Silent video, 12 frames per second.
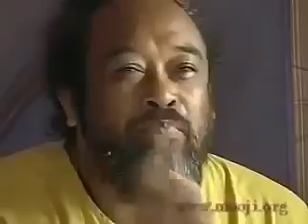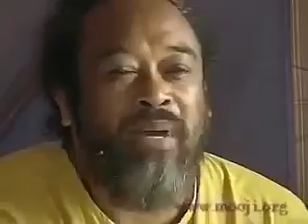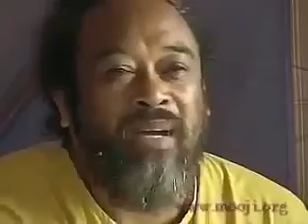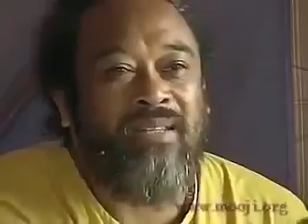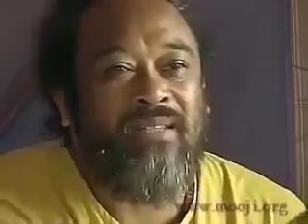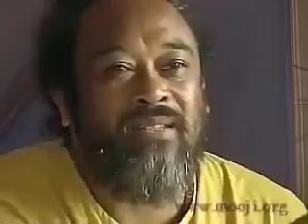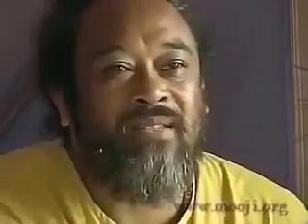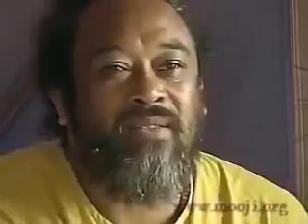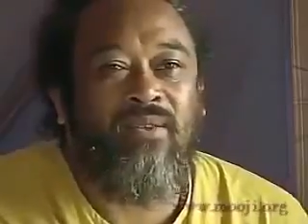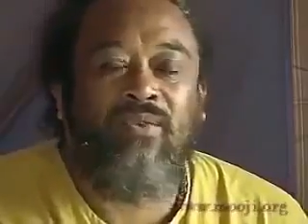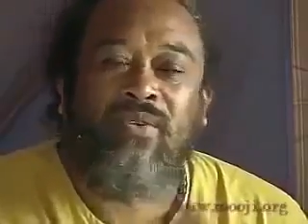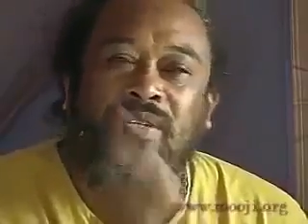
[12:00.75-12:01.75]
to past,
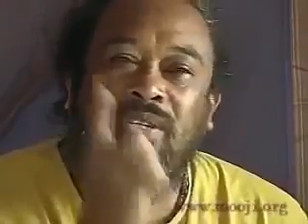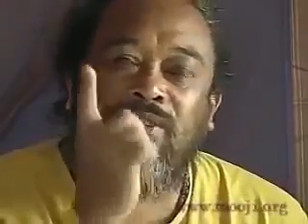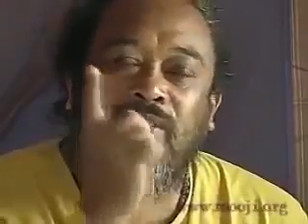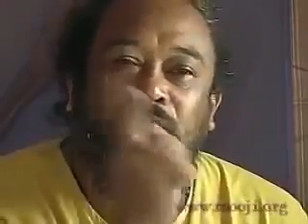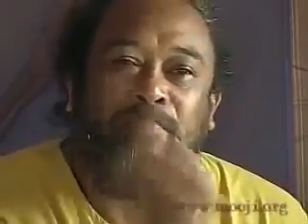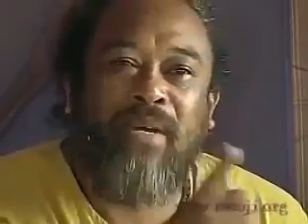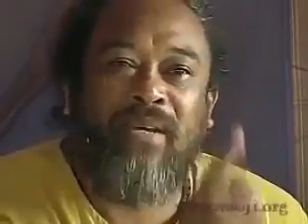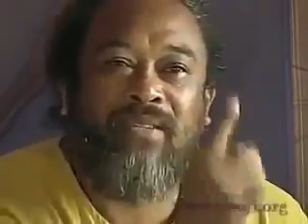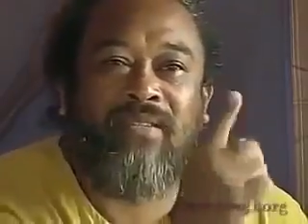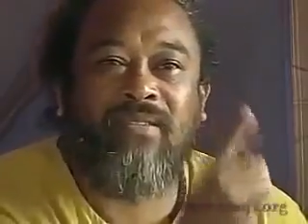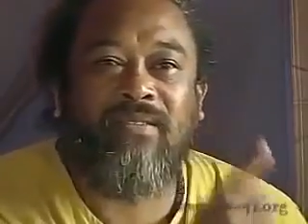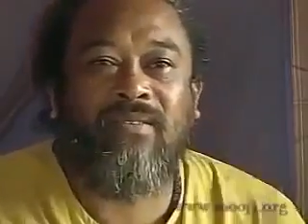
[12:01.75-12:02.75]
don't touch the
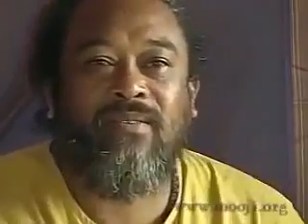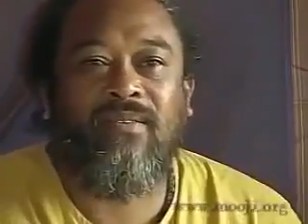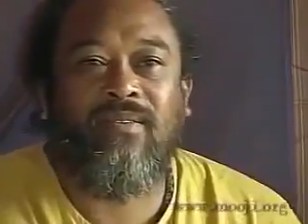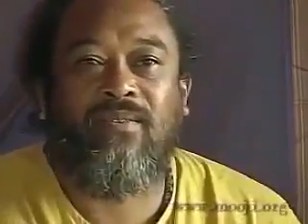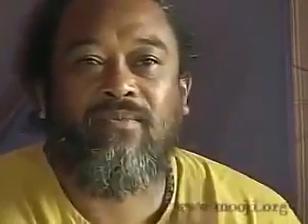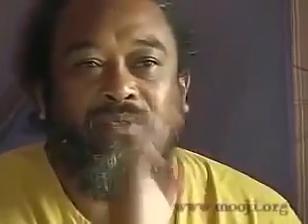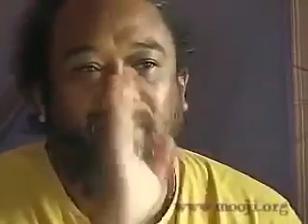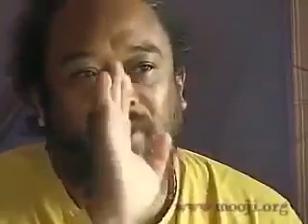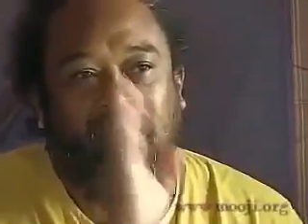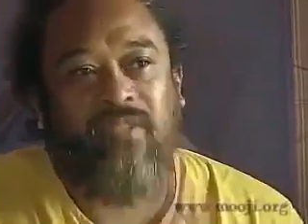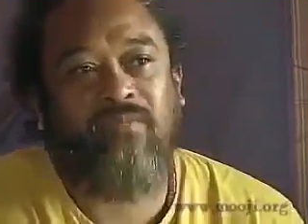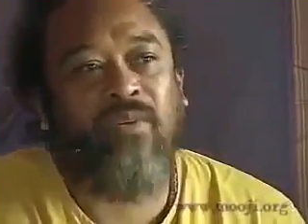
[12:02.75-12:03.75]
past,
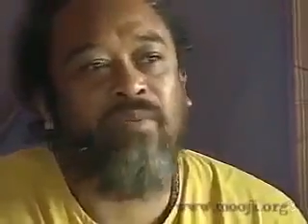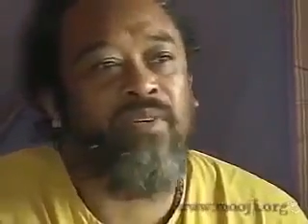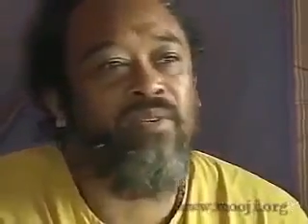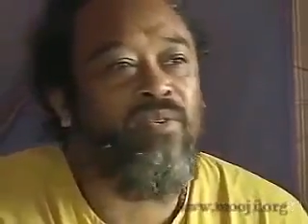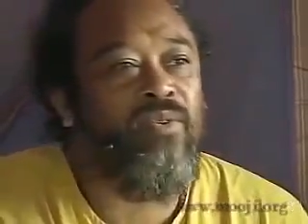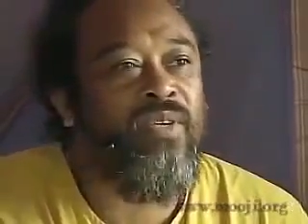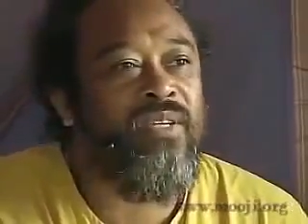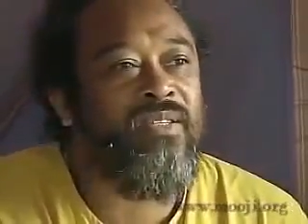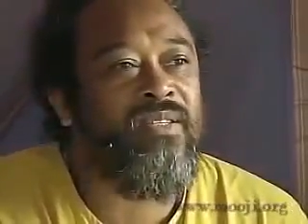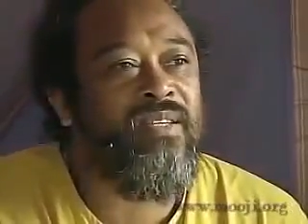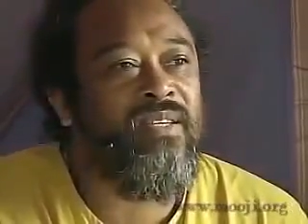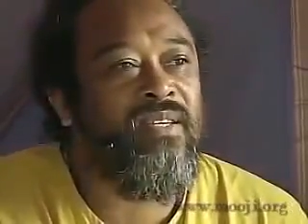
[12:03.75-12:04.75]
for just a moment you do
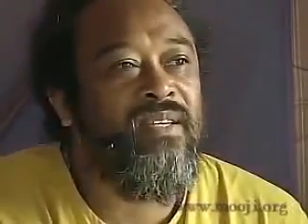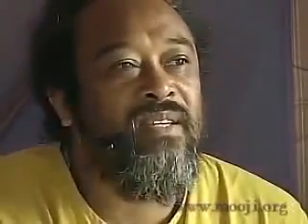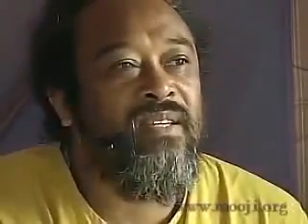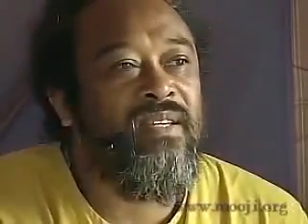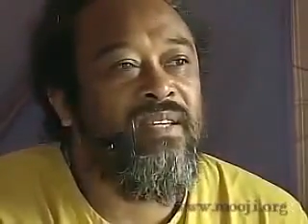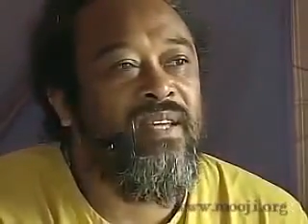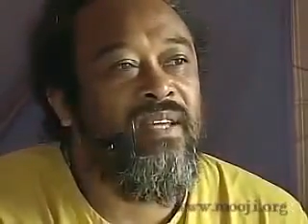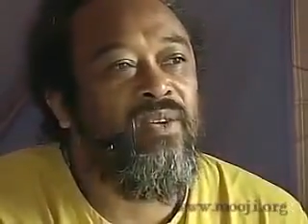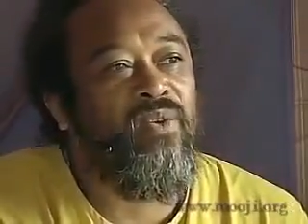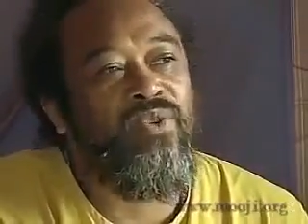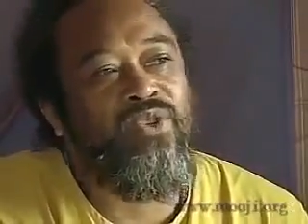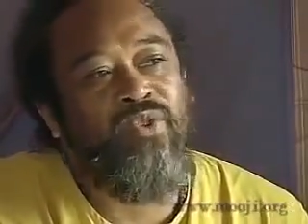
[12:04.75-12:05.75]
this.
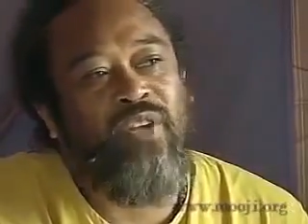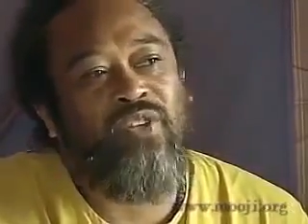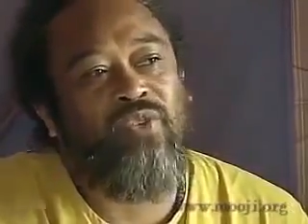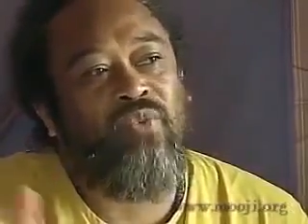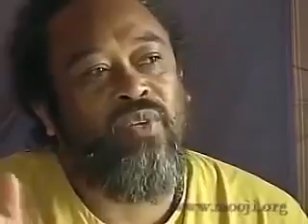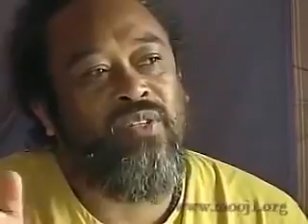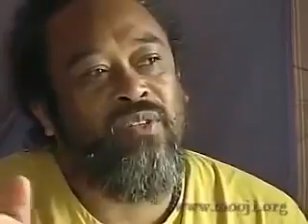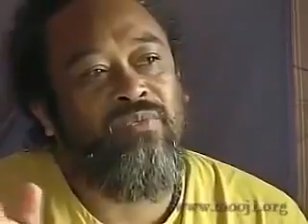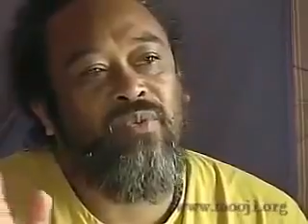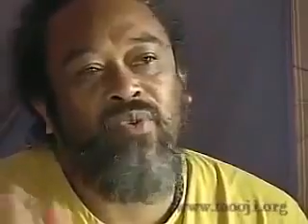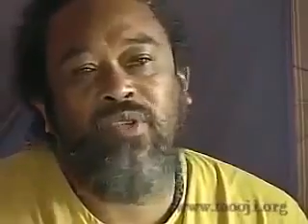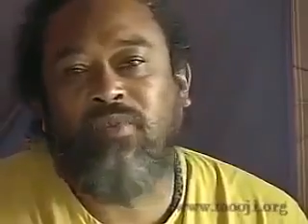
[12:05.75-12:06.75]
And don't stretch towards
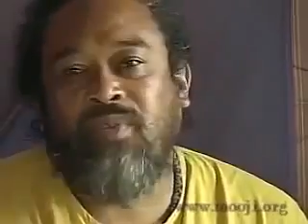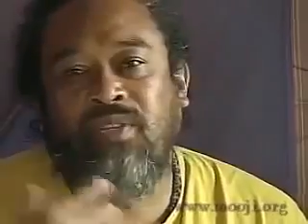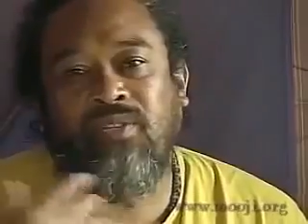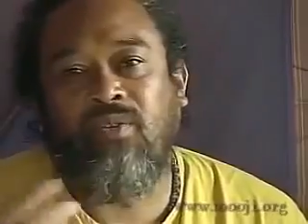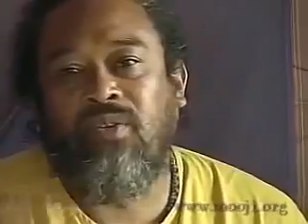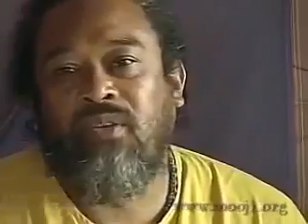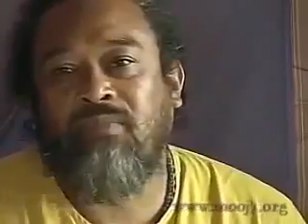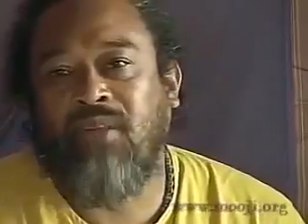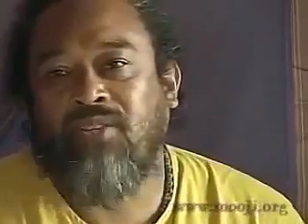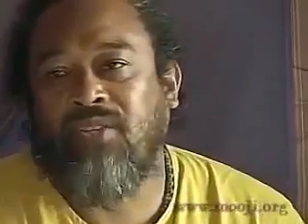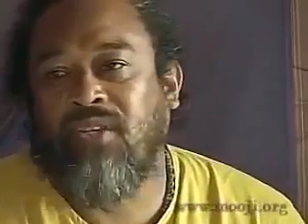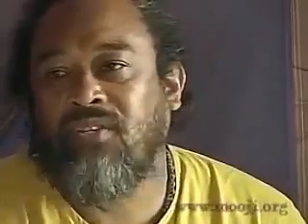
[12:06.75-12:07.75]
the future, which is only
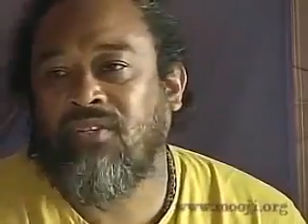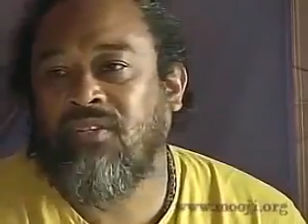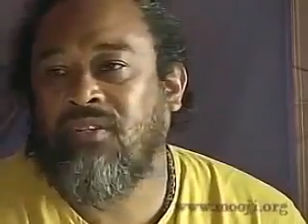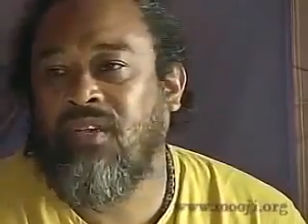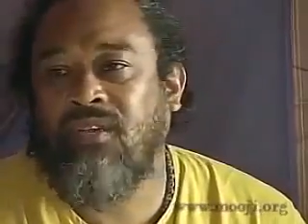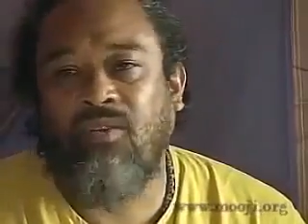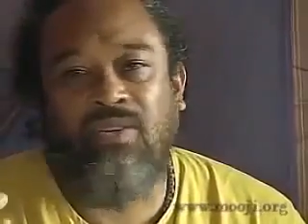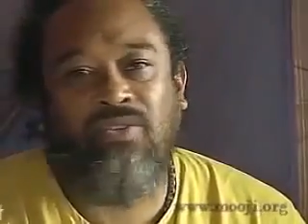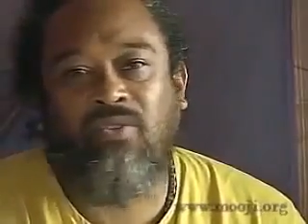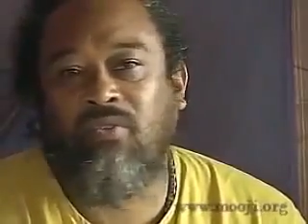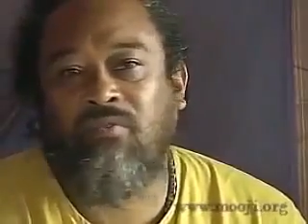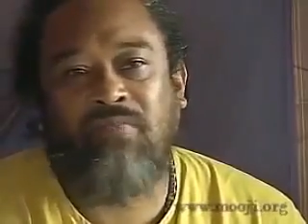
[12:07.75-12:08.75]
imagination and
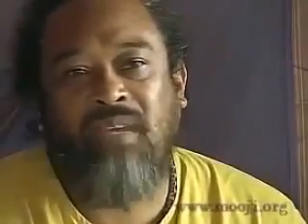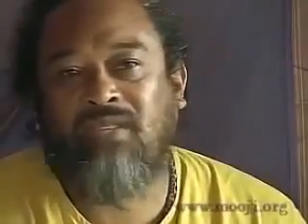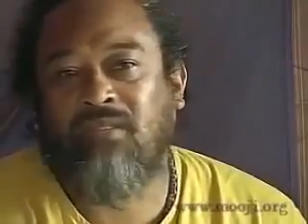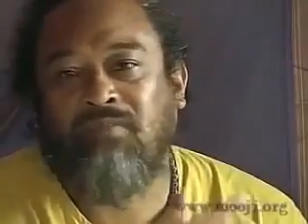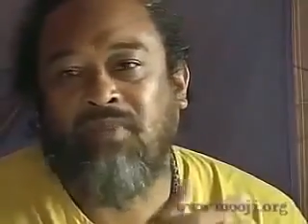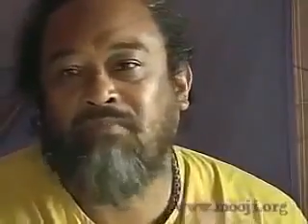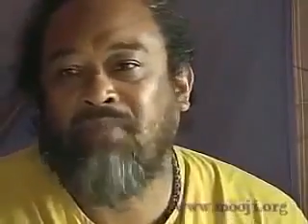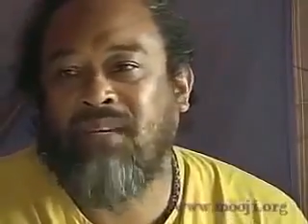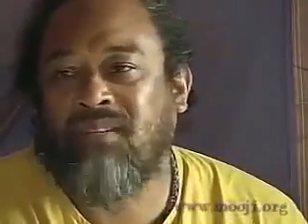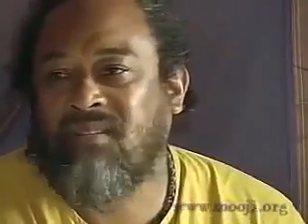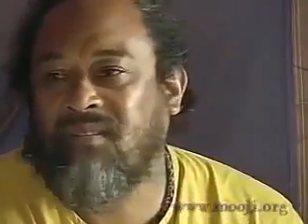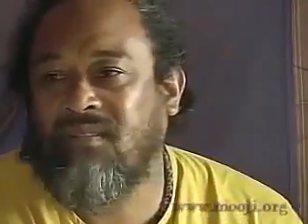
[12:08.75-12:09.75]
also based upon
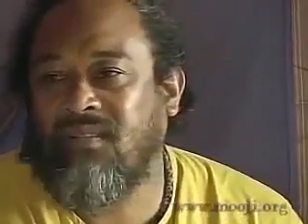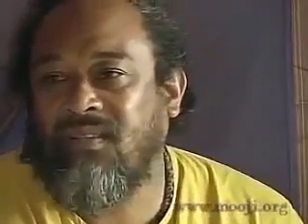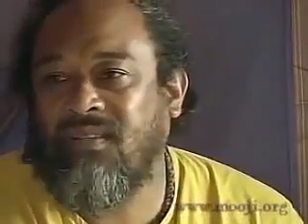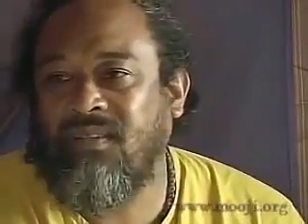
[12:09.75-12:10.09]
past.